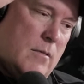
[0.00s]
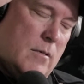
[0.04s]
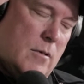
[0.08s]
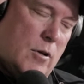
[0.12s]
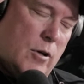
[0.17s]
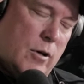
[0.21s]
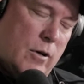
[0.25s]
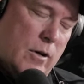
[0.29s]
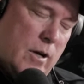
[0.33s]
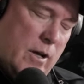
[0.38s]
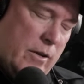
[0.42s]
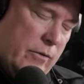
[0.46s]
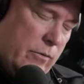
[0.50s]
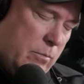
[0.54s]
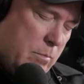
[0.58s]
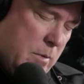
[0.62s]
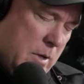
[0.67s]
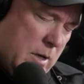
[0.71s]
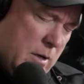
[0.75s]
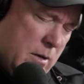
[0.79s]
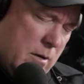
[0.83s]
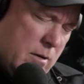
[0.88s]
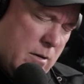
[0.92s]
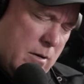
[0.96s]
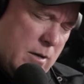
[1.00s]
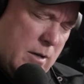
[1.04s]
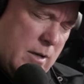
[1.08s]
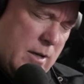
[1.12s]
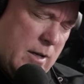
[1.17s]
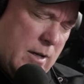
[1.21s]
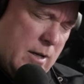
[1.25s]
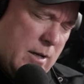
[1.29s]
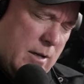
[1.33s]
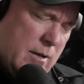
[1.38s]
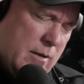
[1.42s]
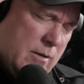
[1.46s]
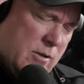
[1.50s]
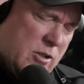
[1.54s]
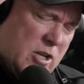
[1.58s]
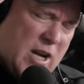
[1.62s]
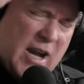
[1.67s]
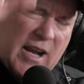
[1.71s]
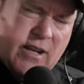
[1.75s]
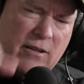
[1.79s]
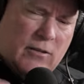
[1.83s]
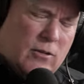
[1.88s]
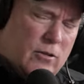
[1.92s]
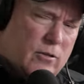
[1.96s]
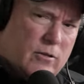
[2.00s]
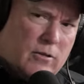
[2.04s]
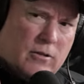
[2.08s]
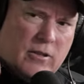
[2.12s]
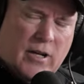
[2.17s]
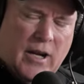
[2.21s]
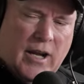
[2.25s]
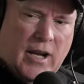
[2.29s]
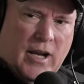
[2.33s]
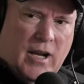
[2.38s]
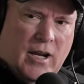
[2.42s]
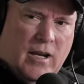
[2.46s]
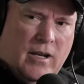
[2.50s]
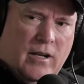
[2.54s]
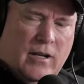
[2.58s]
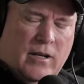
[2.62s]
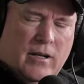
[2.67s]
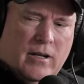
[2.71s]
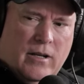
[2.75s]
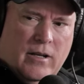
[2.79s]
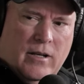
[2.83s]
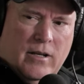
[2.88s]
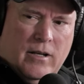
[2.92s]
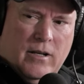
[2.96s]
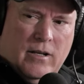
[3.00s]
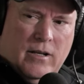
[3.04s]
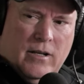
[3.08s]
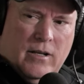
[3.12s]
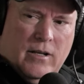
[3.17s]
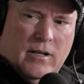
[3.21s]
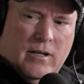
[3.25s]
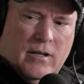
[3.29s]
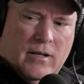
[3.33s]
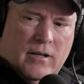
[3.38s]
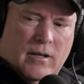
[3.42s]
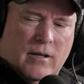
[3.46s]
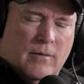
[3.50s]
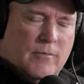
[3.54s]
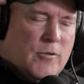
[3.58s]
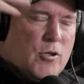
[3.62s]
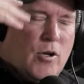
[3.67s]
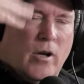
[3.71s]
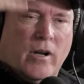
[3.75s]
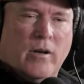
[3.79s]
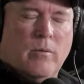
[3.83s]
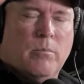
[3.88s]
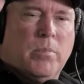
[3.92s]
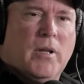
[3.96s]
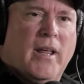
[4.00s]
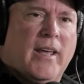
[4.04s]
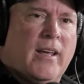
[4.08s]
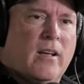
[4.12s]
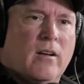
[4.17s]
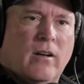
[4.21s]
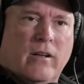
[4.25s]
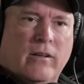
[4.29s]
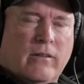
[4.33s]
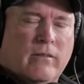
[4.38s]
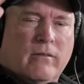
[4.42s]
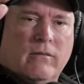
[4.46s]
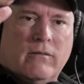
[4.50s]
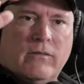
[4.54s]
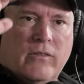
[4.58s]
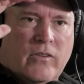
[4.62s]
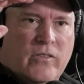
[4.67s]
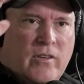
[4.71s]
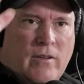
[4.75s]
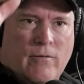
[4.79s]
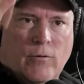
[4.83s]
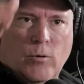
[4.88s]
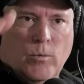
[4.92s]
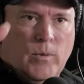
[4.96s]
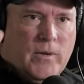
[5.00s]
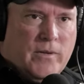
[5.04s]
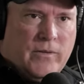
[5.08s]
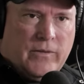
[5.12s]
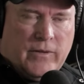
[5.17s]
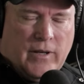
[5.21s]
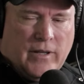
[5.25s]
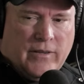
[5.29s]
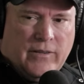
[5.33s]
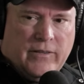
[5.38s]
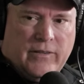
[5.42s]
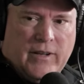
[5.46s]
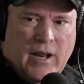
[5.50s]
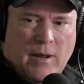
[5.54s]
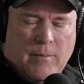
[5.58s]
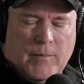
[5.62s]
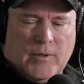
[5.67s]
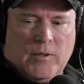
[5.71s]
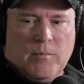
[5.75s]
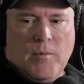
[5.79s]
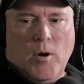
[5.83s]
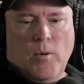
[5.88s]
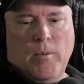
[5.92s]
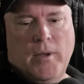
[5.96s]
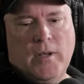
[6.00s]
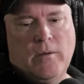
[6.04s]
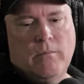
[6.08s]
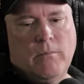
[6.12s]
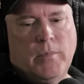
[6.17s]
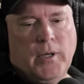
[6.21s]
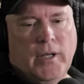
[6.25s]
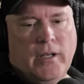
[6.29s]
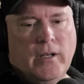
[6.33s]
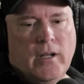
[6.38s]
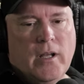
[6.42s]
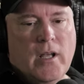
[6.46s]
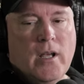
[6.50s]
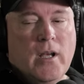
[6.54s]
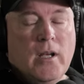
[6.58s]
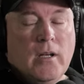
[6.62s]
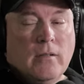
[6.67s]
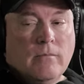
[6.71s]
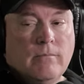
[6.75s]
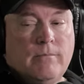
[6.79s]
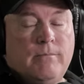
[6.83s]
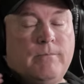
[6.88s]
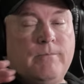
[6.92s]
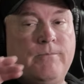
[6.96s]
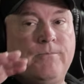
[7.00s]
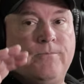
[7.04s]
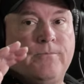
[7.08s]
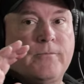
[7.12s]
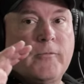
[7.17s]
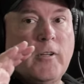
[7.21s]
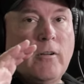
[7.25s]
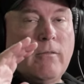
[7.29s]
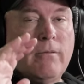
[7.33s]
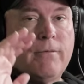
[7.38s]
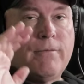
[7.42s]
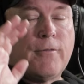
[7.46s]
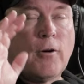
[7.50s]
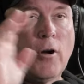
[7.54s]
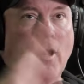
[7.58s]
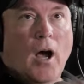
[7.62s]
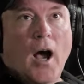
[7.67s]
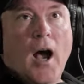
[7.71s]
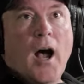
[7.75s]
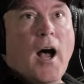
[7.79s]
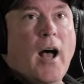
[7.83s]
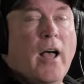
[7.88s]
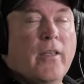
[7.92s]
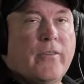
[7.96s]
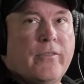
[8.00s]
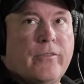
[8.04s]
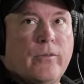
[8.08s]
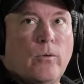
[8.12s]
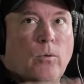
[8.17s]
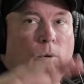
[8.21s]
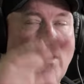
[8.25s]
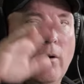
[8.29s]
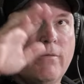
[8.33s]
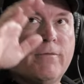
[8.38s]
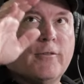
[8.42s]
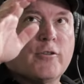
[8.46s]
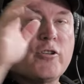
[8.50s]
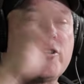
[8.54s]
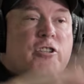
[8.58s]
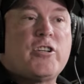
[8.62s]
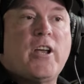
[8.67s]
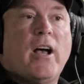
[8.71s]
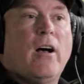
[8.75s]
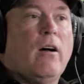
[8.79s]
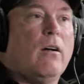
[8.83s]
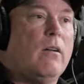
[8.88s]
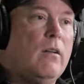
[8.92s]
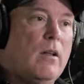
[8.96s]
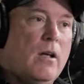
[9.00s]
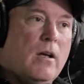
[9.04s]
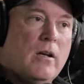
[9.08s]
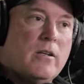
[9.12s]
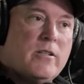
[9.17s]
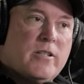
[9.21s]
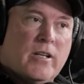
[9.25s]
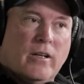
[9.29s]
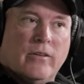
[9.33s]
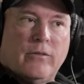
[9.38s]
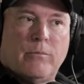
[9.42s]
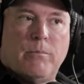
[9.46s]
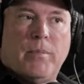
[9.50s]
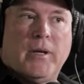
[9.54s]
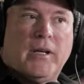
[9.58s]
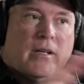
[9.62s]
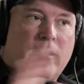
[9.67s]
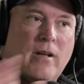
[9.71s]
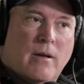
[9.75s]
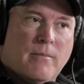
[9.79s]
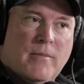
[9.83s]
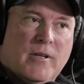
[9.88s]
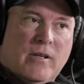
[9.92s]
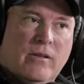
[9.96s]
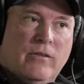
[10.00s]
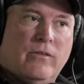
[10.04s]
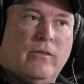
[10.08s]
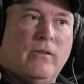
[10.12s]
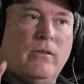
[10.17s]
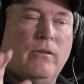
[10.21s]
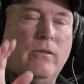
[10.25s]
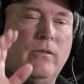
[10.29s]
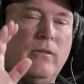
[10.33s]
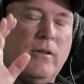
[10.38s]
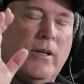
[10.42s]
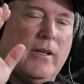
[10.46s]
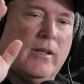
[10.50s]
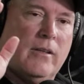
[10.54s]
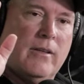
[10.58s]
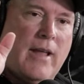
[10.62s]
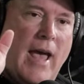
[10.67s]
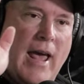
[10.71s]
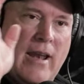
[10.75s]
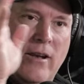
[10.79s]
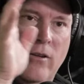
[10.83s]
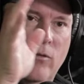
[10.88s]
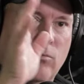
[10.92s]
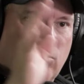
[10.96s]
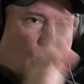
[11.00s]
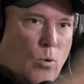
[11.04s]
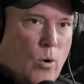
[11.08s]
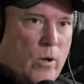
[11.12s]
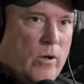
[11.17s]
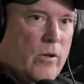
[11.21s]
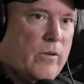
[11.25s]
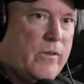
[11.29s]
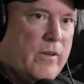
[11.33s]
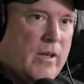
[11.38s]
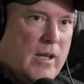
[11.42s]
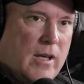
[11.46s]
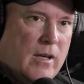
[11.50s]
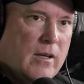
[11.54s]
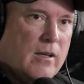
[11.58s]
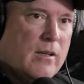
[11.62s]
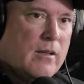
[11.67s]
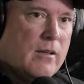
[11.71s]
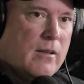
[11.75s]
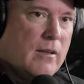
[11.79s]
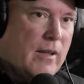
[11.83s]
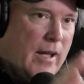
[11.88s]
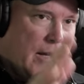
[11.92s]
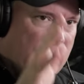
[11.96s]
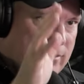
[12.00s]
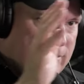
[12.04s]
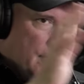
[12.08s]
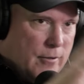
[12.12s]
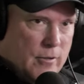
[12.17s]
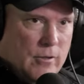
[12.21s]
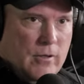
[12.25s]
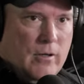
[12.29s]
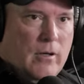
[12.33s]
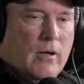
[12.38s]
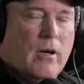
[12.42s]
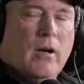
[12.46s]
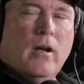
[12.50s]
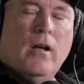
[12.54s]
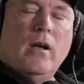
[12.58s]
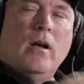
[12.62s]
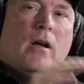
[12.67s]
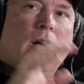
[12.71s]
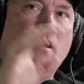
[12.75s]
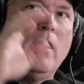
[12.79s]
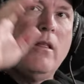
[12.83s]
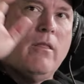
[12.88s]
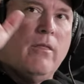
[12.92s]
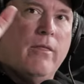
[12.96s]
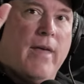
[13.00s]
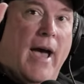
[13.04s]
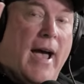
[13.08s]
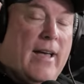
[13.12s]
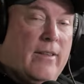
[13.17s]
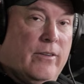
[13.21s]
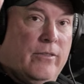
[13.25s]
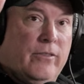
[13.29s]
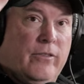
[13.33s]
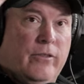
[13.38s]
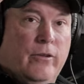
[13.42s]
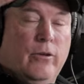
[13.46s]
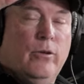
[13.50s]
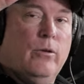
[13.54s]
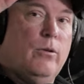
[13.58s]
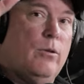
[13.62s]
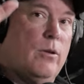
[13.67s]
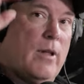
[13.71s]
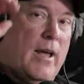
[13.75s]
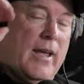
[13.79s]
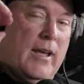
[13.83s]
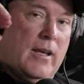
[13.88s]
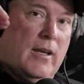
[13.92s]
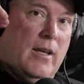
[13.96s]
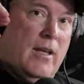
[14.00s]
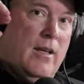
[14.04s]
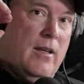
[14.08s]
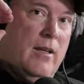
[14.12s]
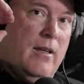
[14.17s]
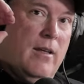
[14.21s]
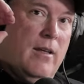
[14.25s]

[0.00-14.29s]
her husband, Chandler, and I'm drawing a blank on Steve Irwin's son's name at the moment. But for us, well, for Shell's big time into zoos. Like that is royalty like for her. That zoo, like